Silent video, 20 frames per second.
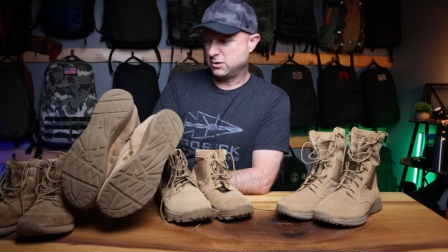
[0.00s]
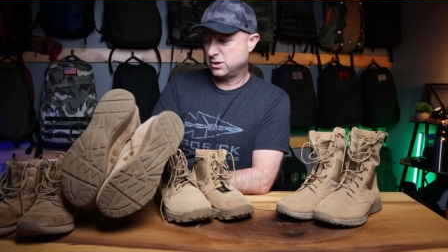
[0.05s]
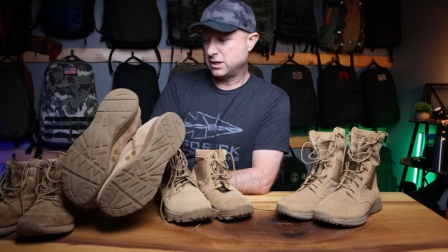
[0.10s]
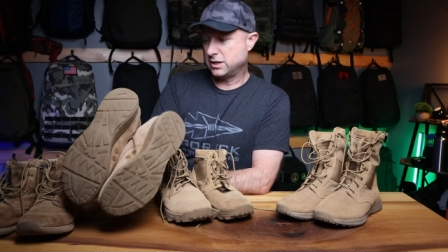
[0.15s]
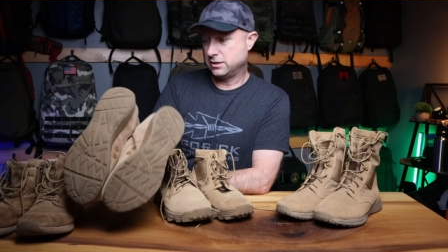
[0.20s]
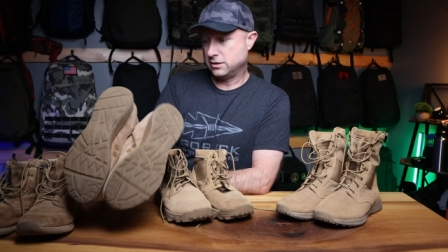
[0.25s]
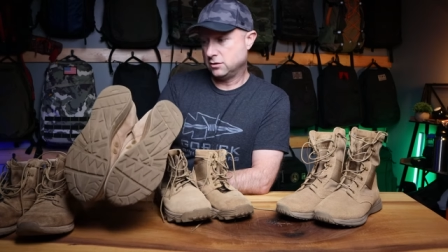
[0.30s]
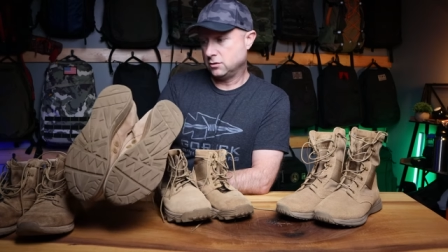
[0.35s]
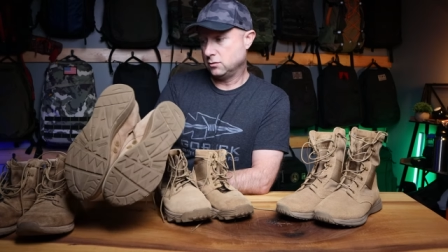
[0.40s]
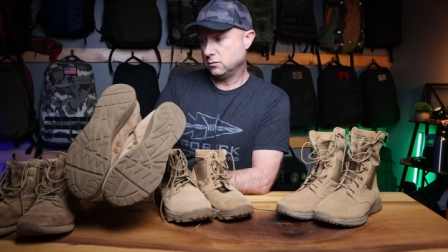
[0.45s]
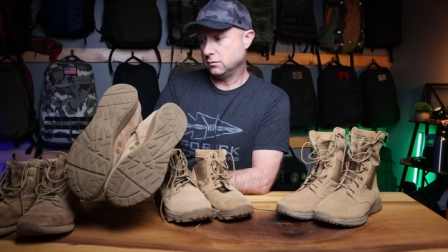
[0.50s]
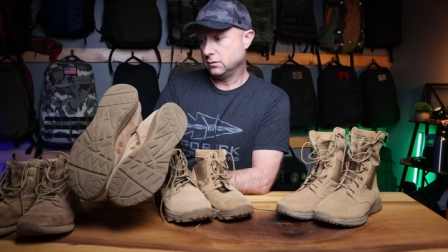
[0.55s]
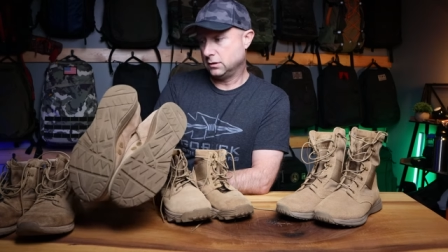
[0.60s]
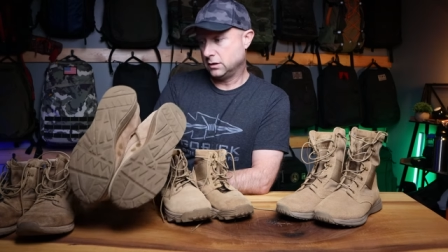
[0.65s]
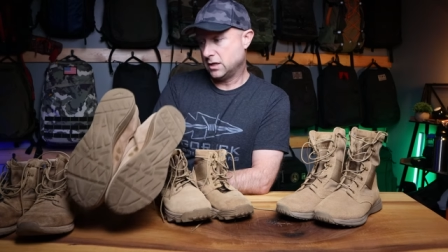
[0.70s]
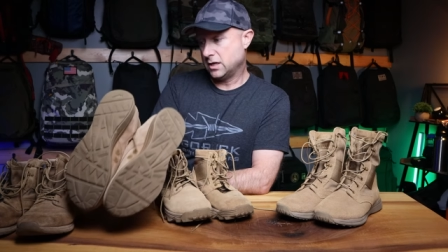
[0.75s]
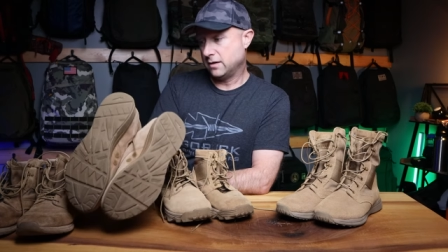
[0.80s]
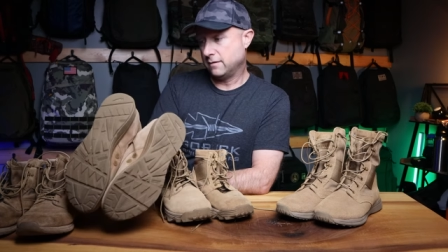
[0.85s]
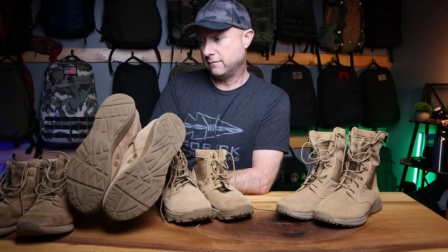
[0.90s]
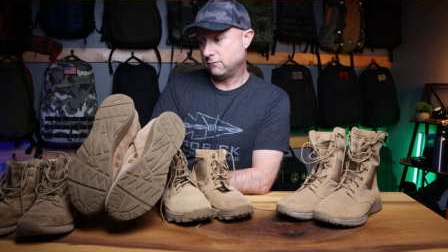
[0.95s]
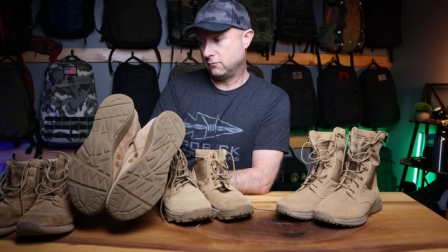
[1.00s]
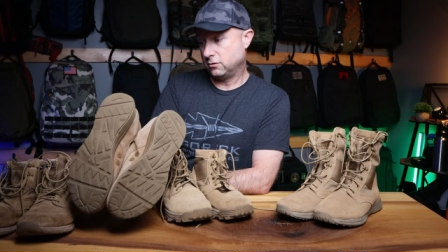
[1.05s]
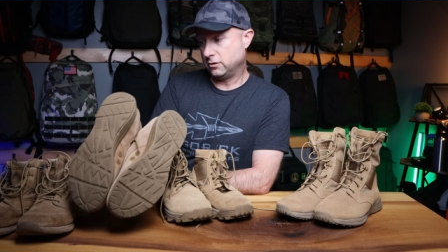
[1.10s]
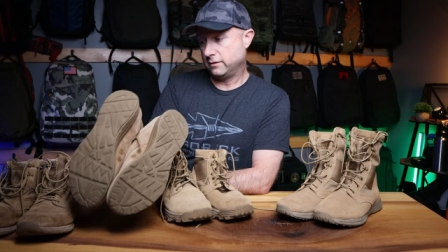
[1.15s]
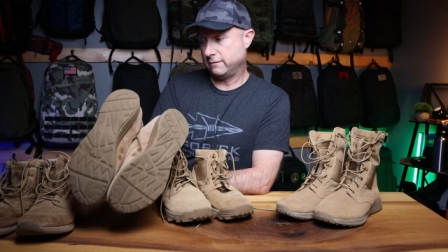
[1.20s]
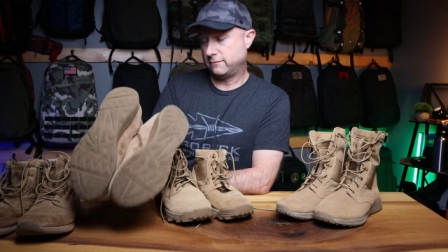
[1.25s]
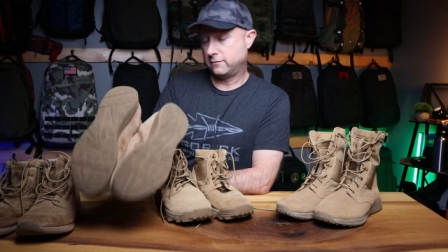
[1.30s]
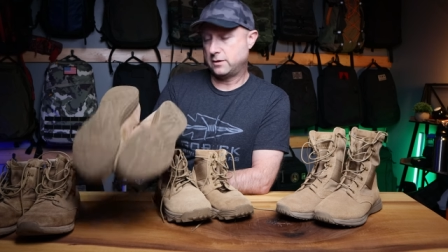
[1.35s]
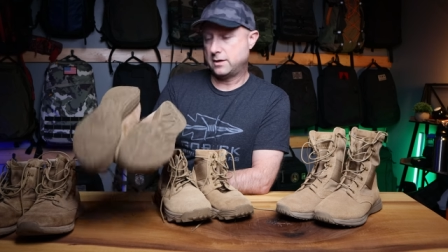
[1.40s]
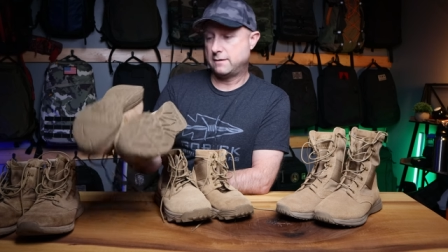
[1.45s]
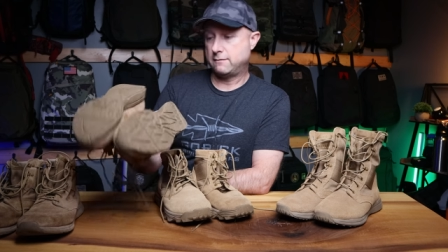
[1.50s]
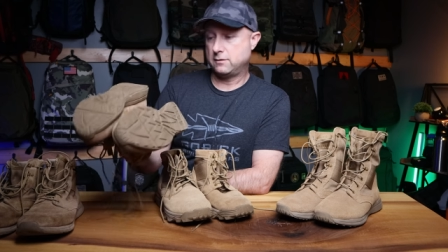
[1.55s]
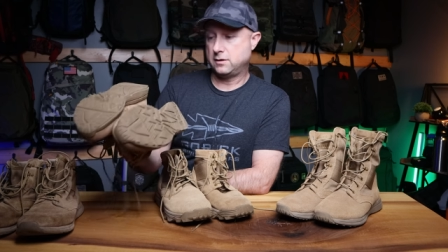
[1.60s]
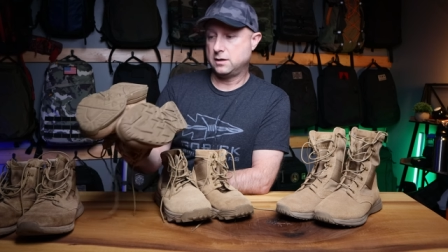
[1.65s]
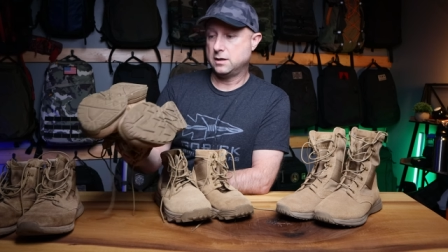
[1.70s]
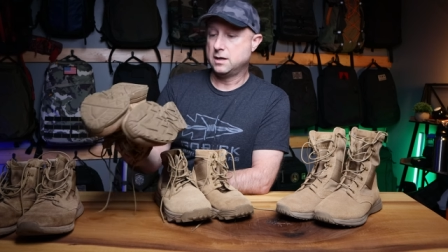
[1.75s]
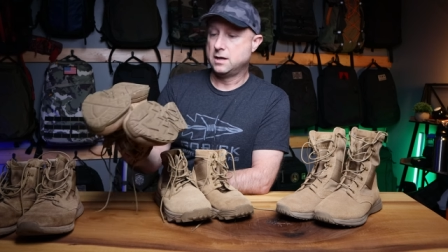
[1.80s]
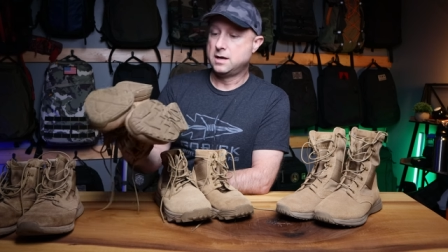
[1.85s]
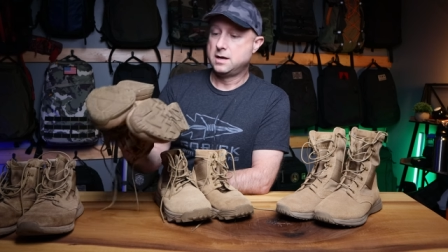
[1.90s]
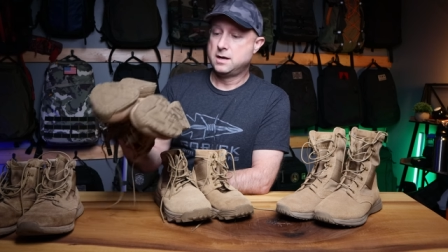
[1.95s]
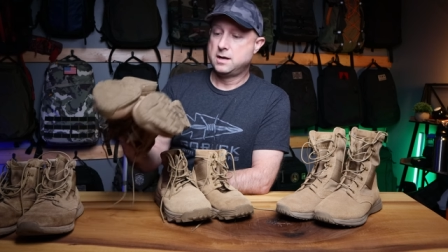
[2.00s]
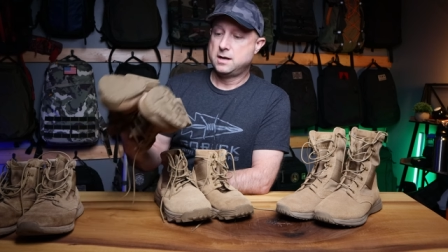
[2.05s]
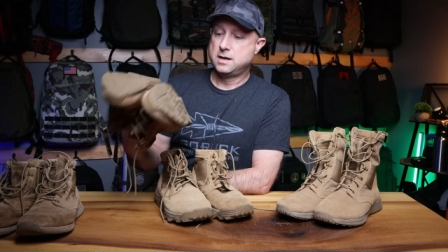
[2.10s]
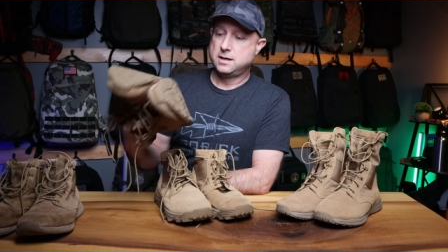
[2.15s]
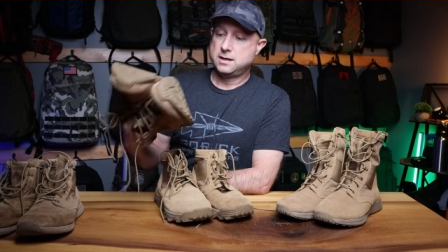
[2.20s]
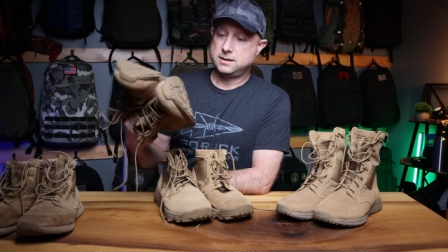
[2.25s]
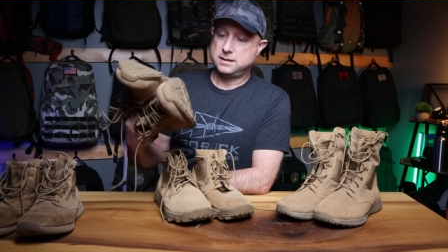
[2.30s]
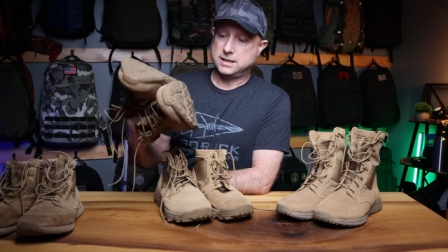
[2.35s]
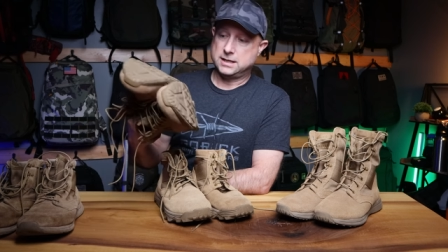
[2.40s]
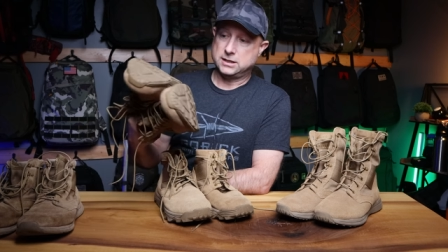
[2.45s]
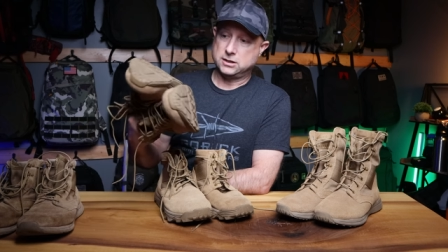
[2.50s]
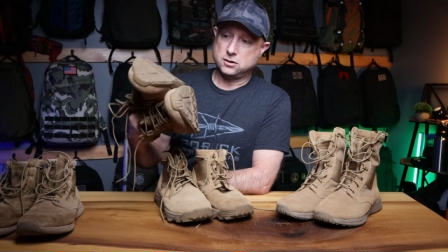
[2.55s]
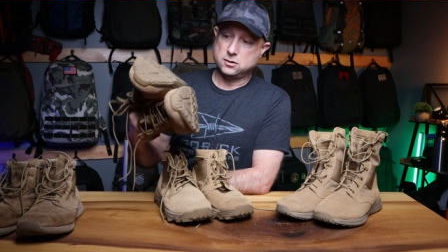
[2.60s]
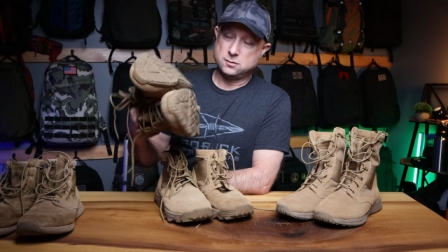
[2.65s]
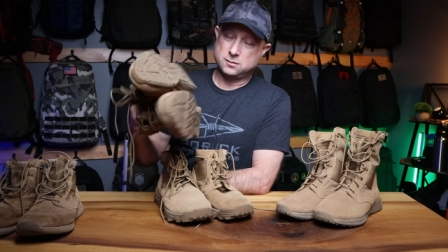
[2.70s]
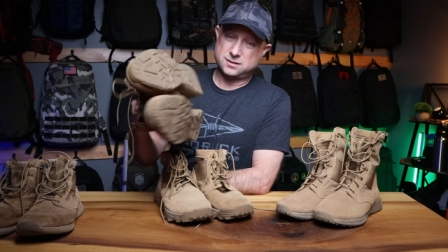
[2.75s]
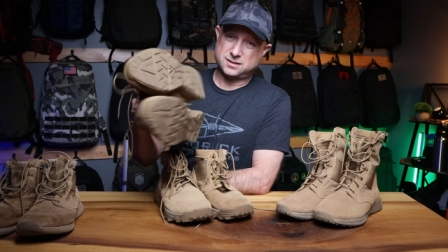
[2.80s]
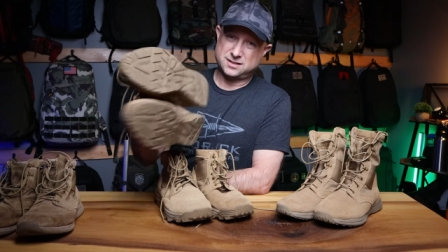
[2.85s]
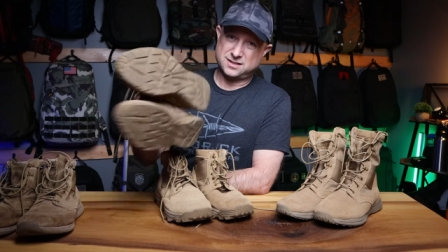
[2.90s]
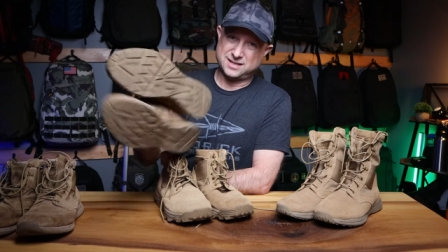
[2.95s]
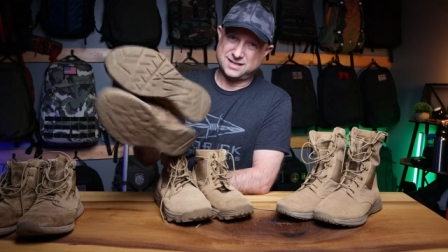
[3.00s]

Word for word: which I do love really for everyday use,